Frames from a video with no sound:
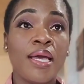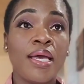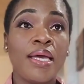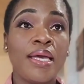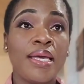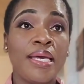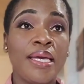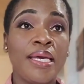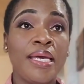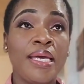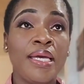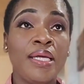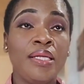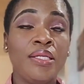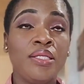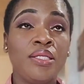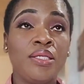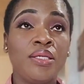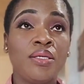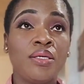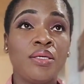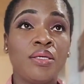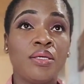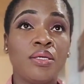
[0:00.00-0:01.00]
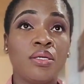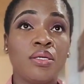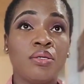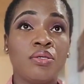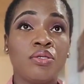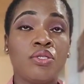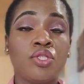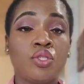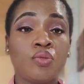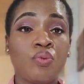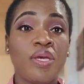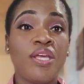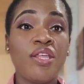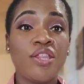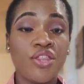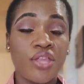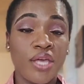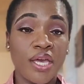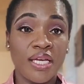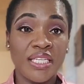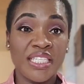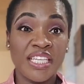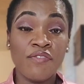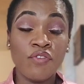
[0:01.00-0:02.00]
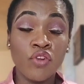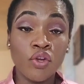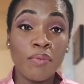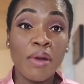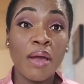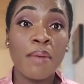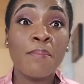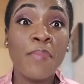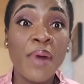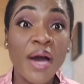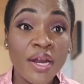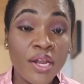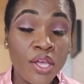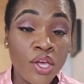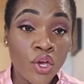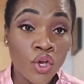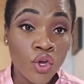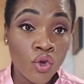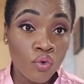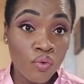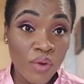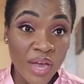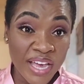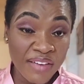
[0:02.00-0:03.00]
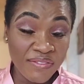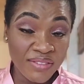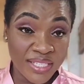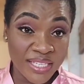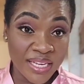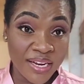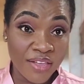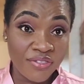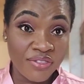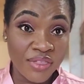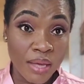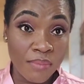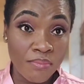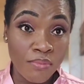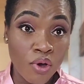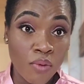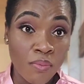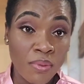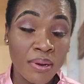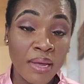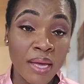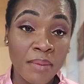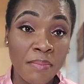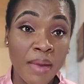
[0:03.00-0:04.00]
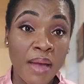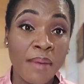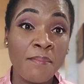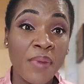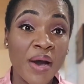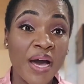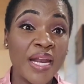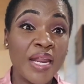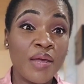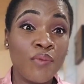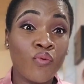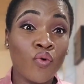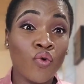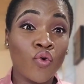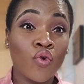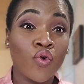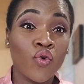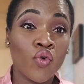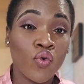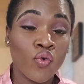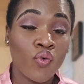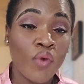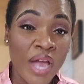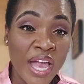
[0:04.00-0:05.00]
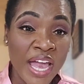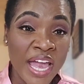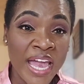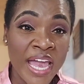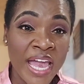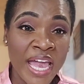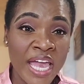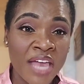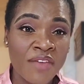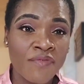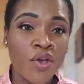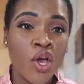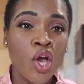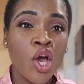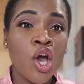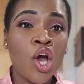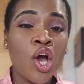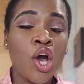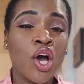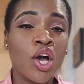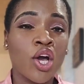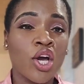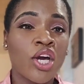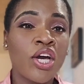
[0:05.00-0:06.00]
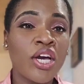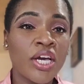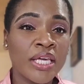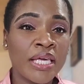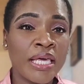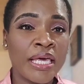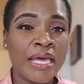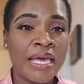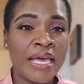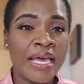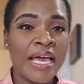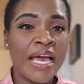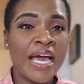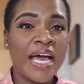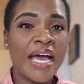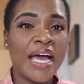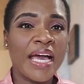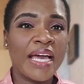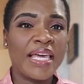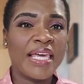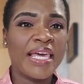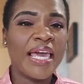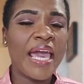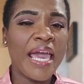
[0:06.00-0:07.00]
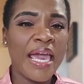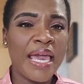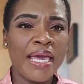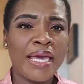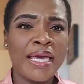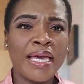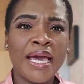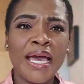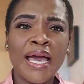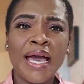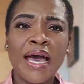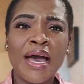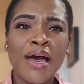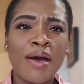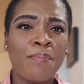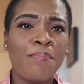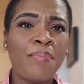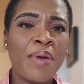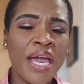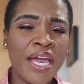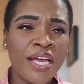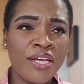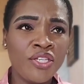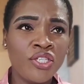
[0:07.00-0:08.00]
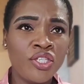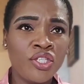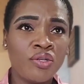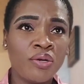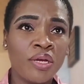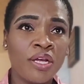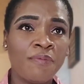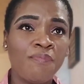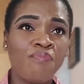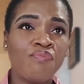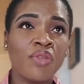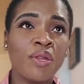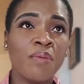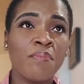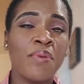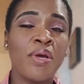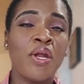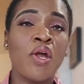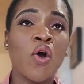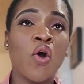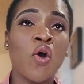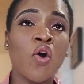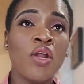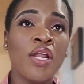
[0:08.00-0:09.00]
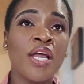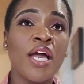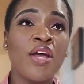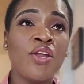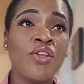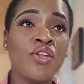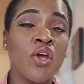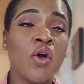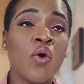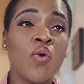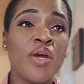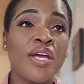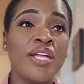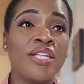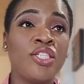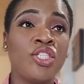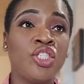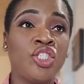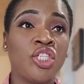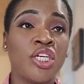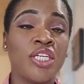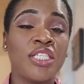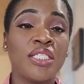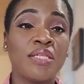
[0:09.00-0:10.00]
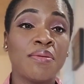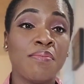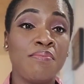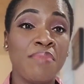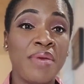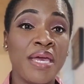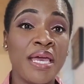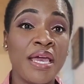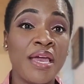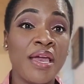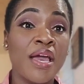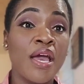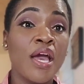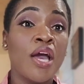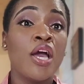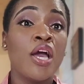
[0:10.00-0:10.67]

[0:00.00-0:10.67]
eat sweet things, even though my body craves it at that moment. Like, my body will crave a cookie, a cake, a pastry. But all I know is just me